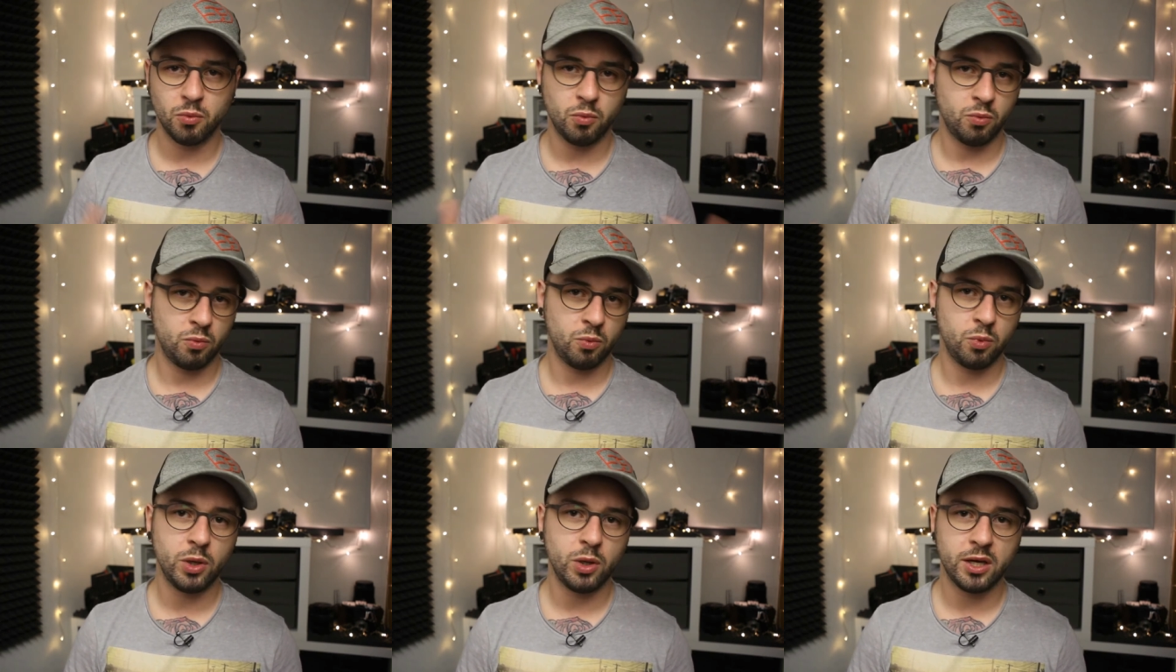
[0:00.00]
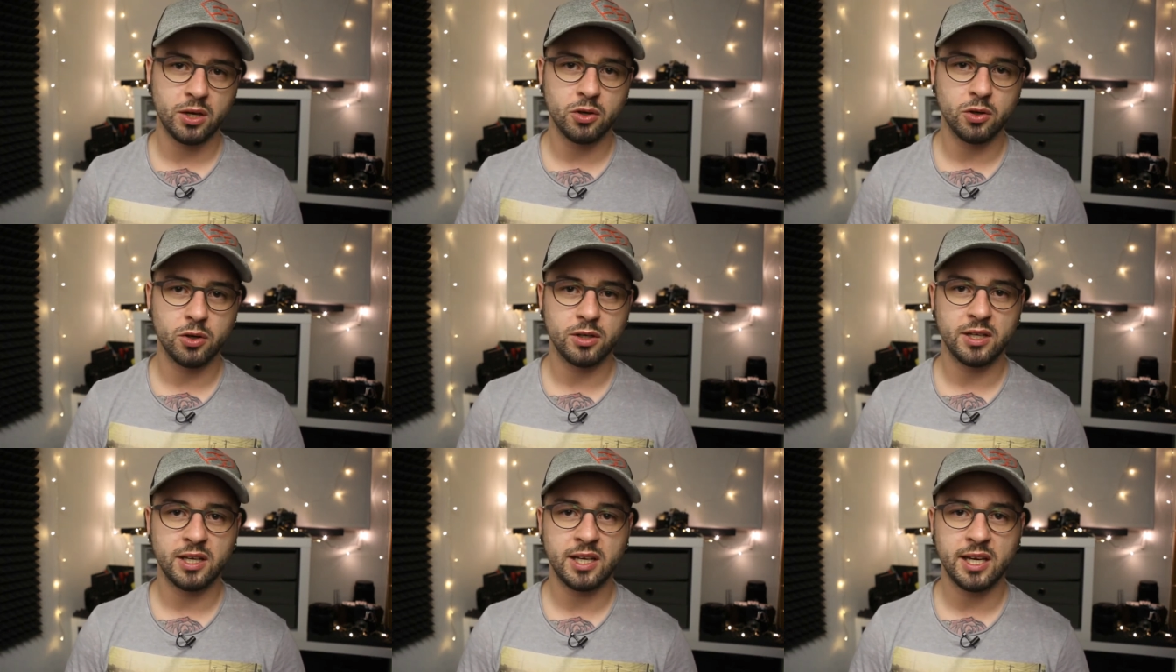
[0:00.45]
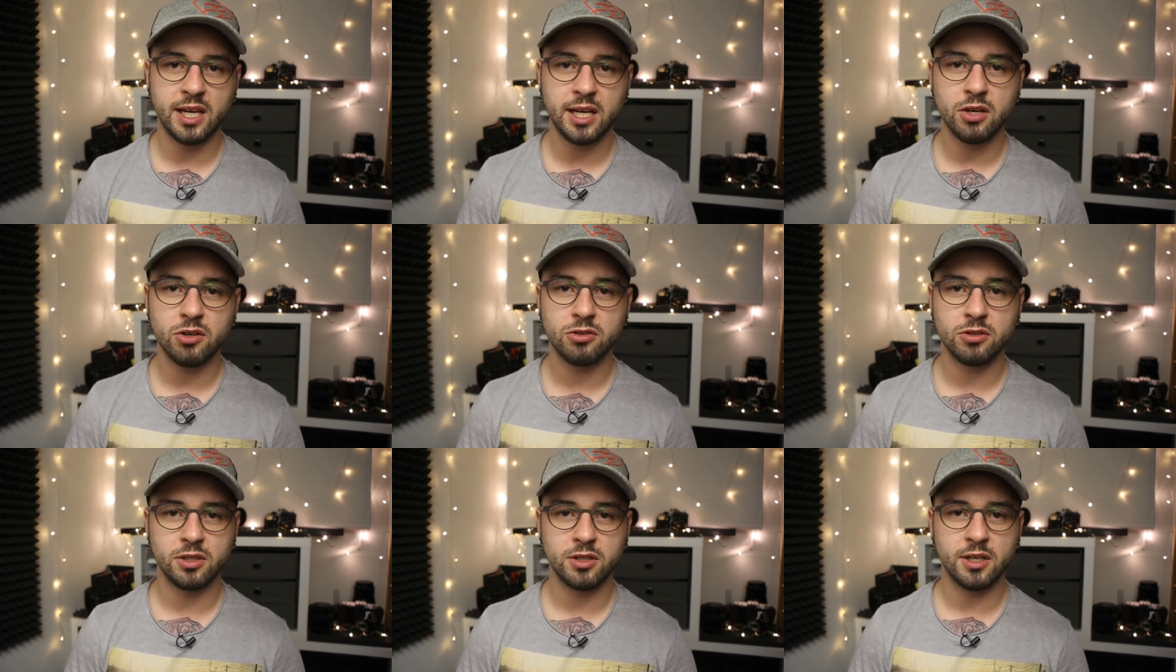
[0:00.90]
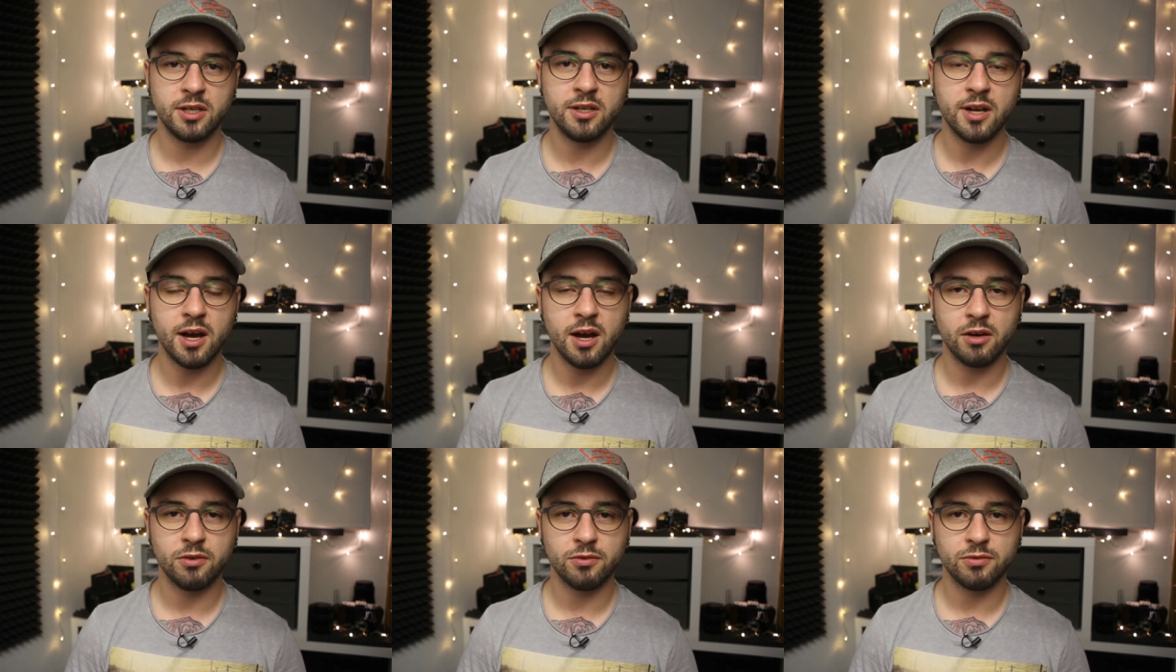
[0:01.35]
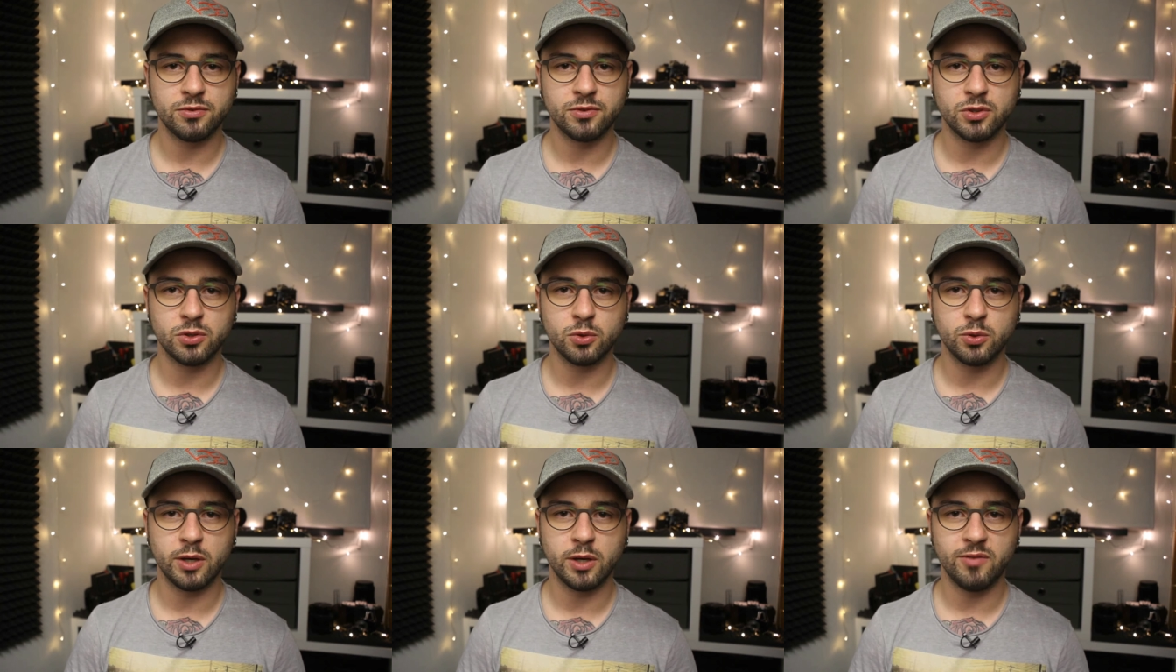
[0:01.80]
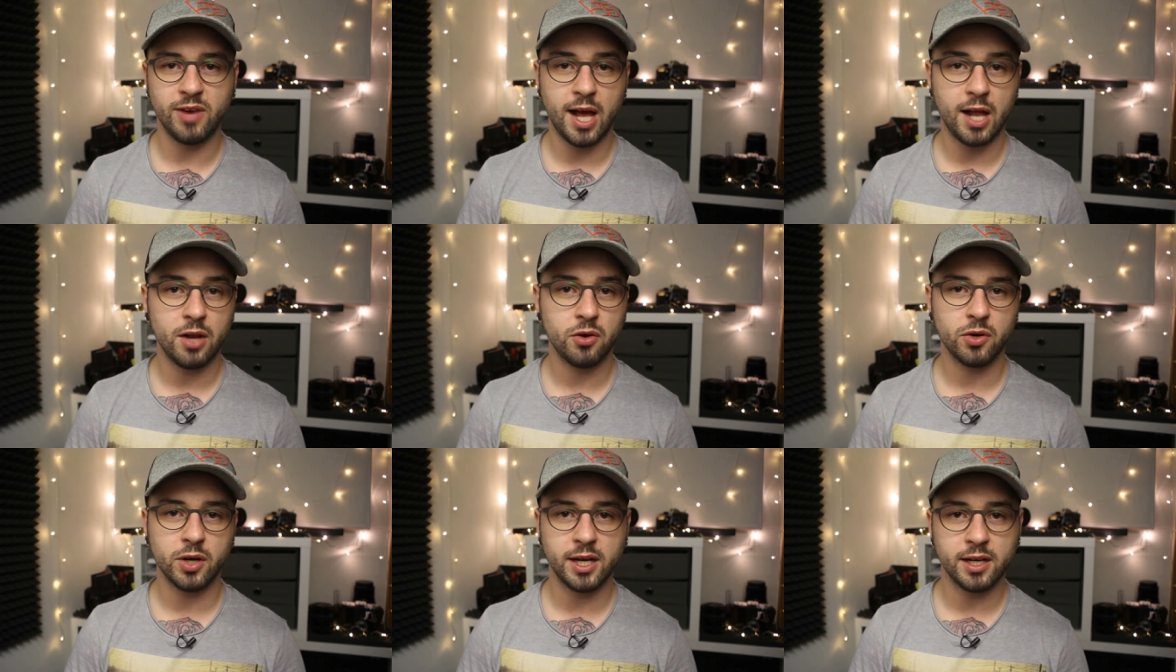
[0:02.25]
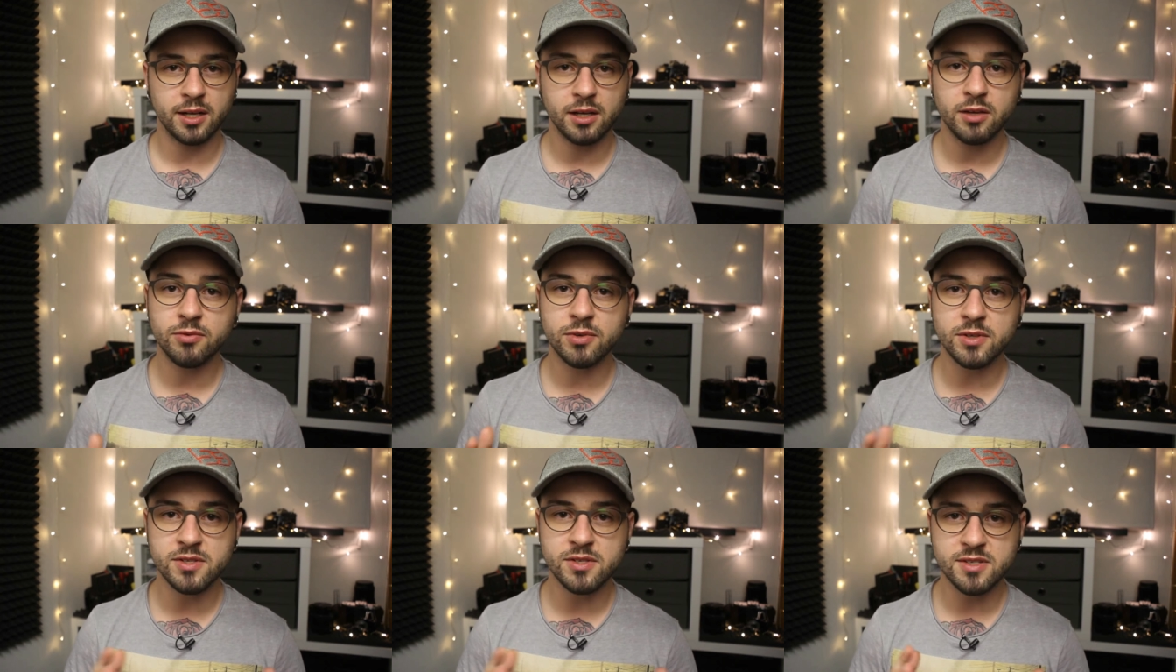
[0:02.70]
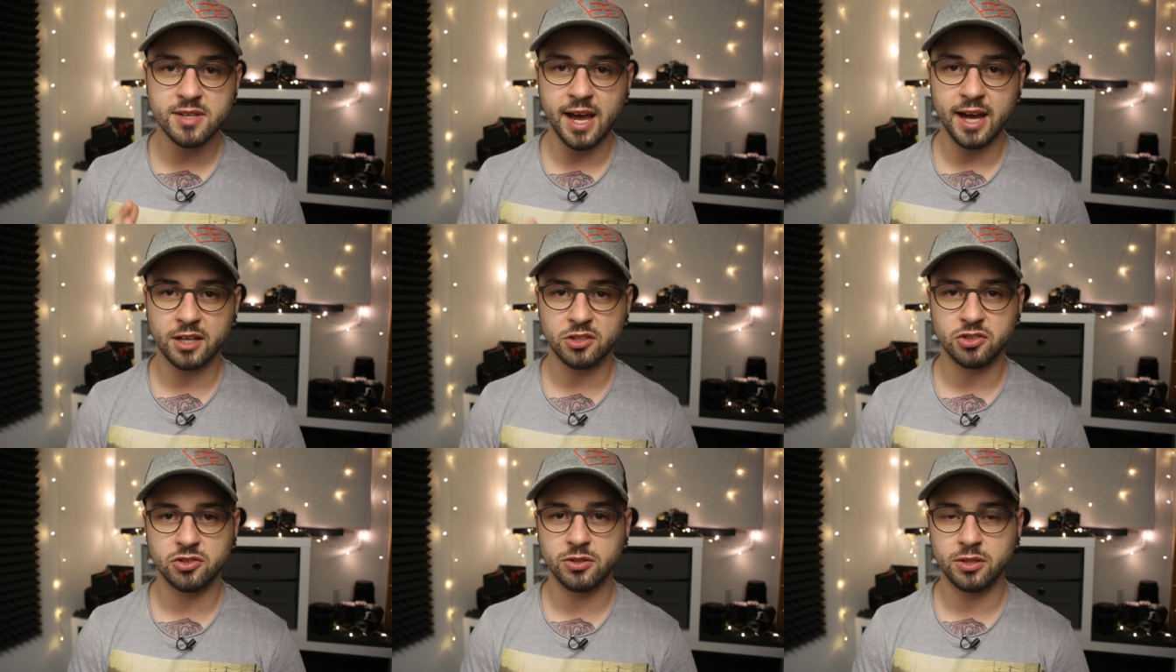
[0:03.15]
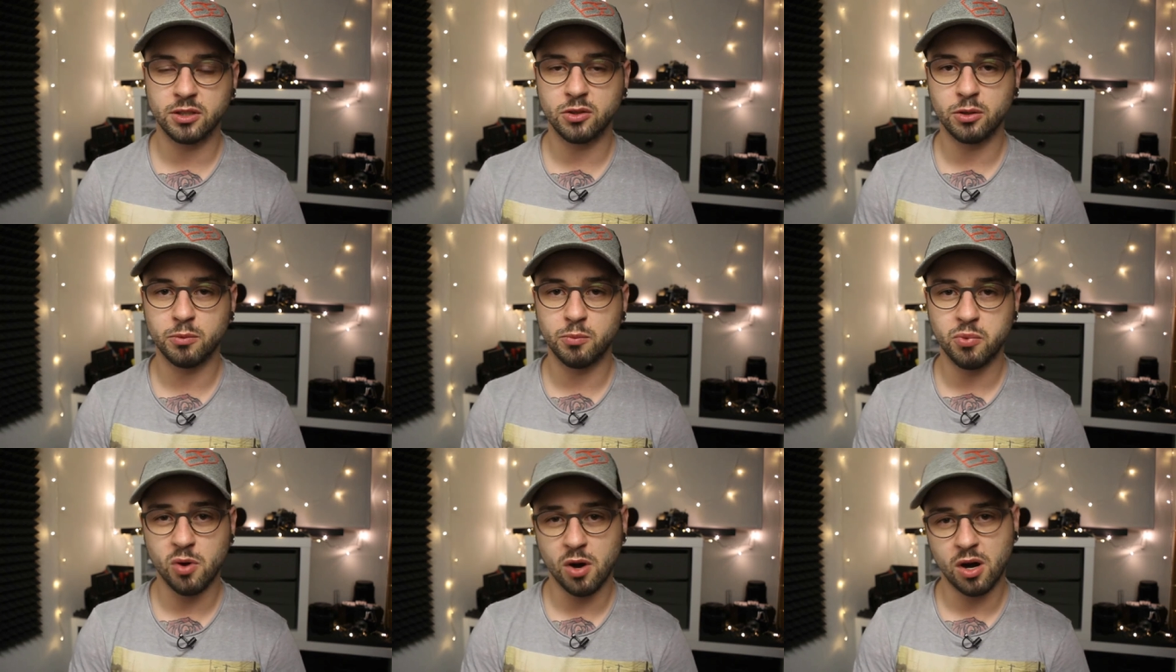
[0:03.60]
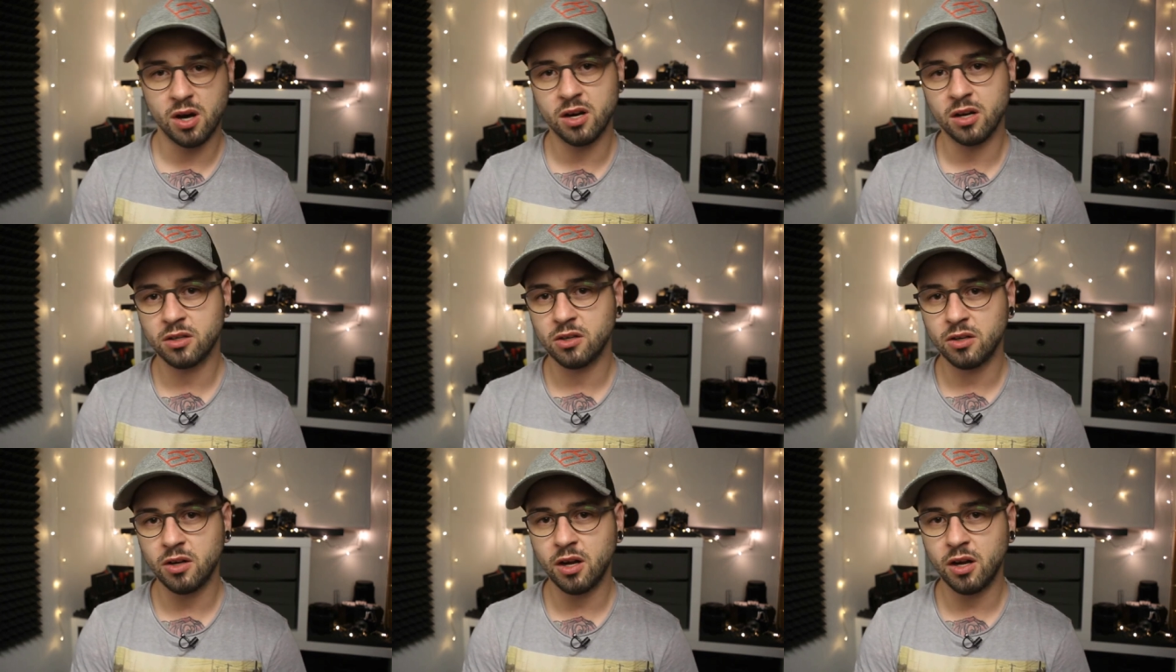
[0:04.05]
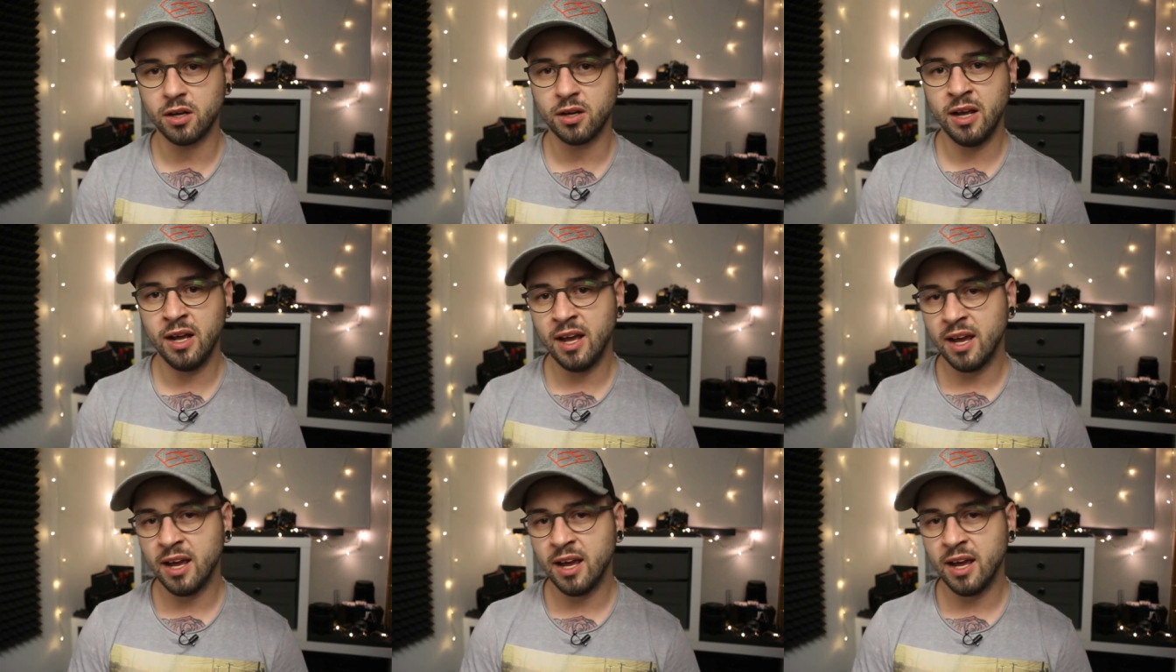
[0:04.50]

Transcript: we could hear enough to evaluate if it's actually a good product or not.